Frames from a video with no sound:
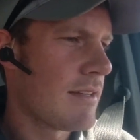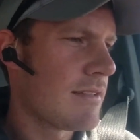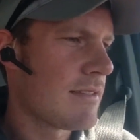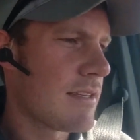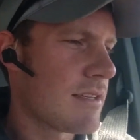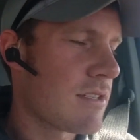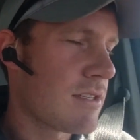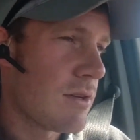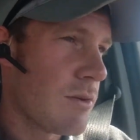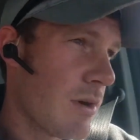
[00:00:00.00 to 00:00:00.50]

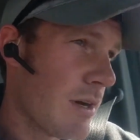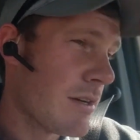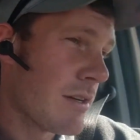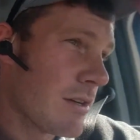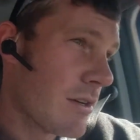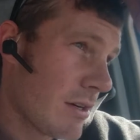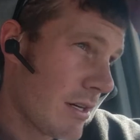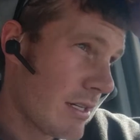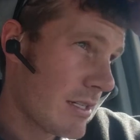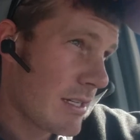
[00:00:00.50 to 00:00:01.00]
61
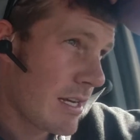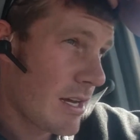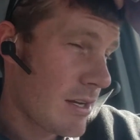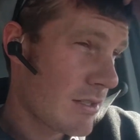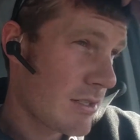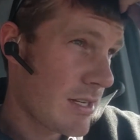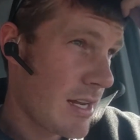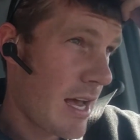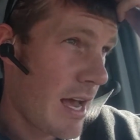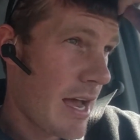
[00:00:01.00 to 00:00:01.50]
degrees
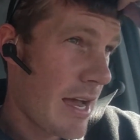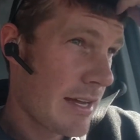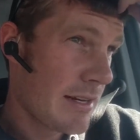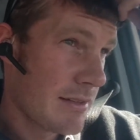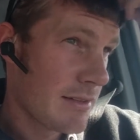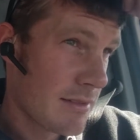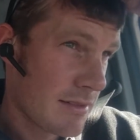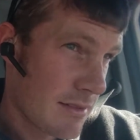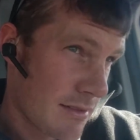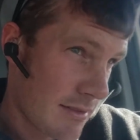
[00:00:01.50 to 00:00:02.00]
outside.
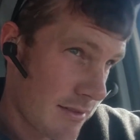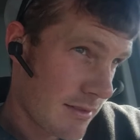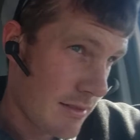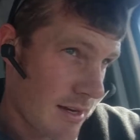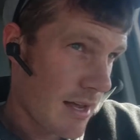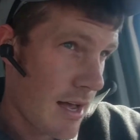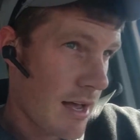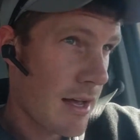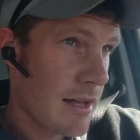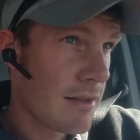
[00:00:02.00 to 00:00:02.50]

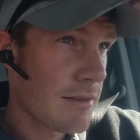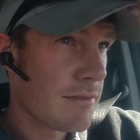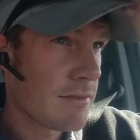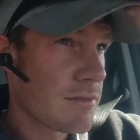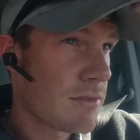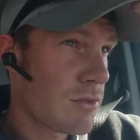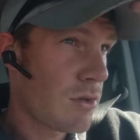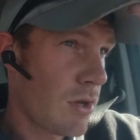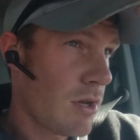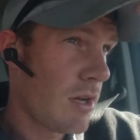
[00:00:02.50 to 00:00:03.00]

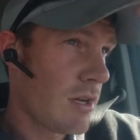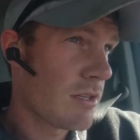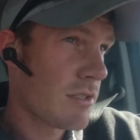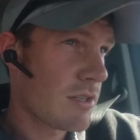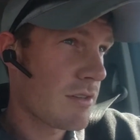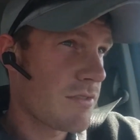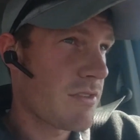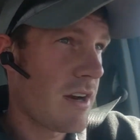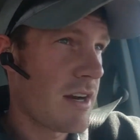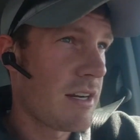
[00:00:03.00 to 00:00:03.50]

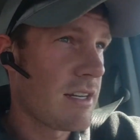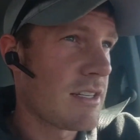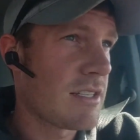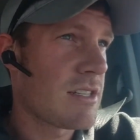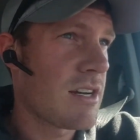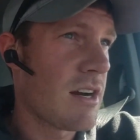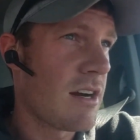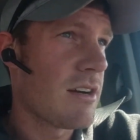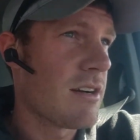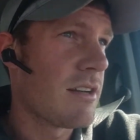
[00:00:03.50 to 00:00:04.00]
Soils are finally
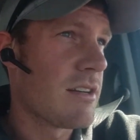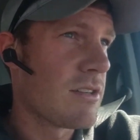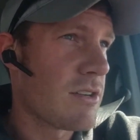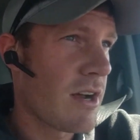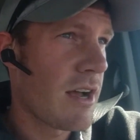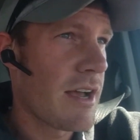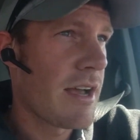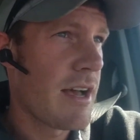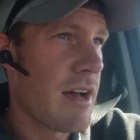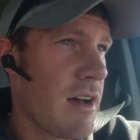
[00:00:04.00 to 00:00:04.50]
starting to
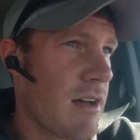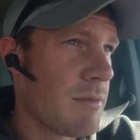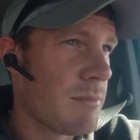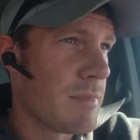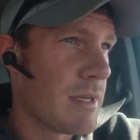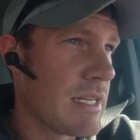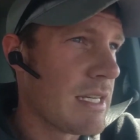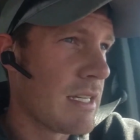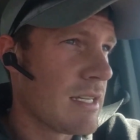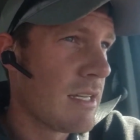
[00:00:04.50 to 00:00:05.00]
dry out
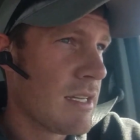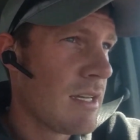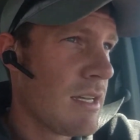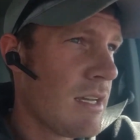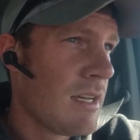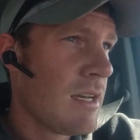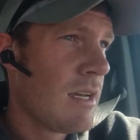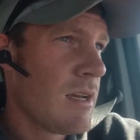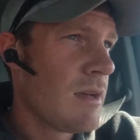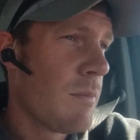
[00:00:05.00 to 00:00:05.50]
and
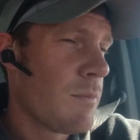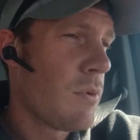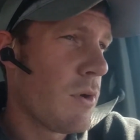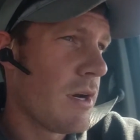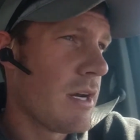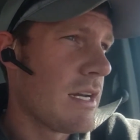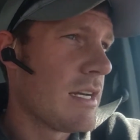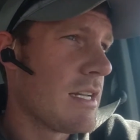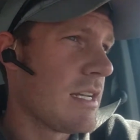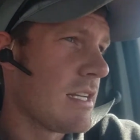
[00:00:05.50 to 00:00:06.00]
be
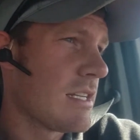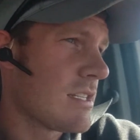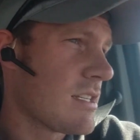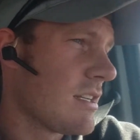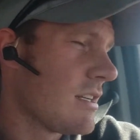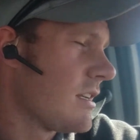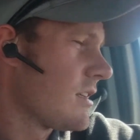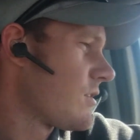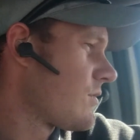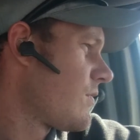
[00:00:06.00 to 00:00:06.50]
pretty
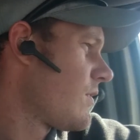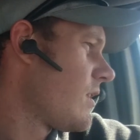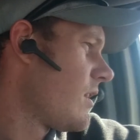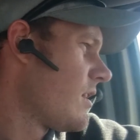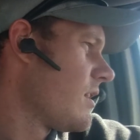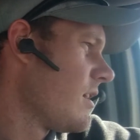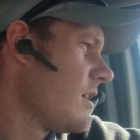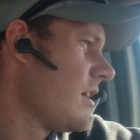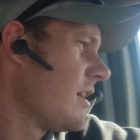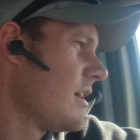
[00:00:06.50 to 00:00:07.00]
decent as
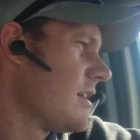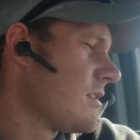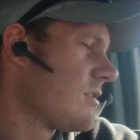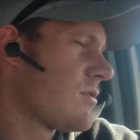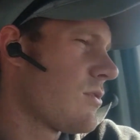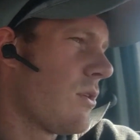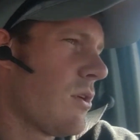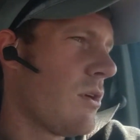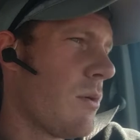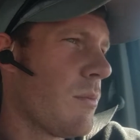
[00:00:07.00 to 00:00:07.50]
far
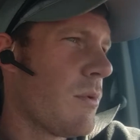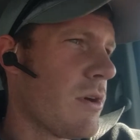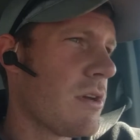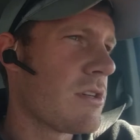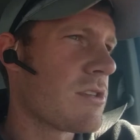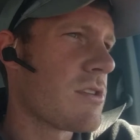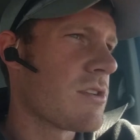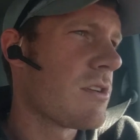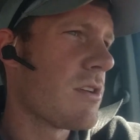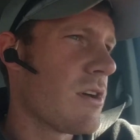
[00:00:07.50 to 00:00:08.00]
as soil
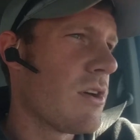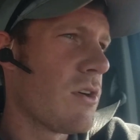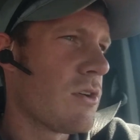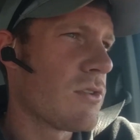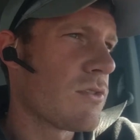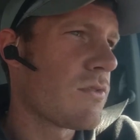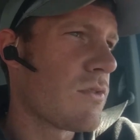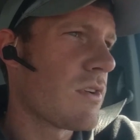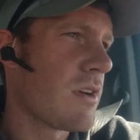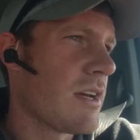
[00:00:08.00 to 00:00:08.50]
moisture
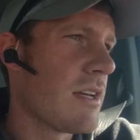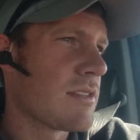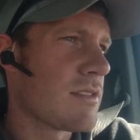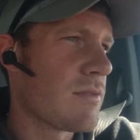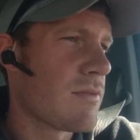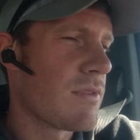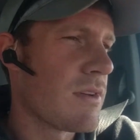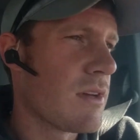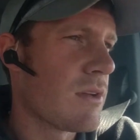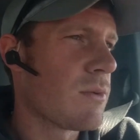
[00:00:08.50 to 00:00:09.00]
goes for getting
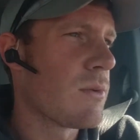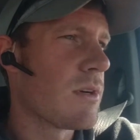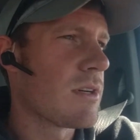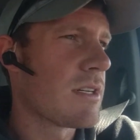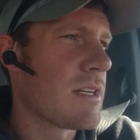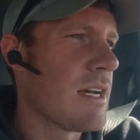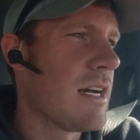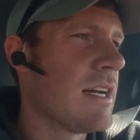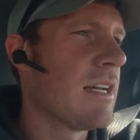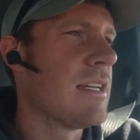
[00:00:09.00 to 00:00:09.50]
some field
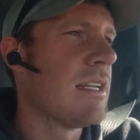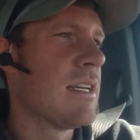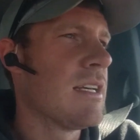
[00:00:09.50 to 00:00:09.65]
work done.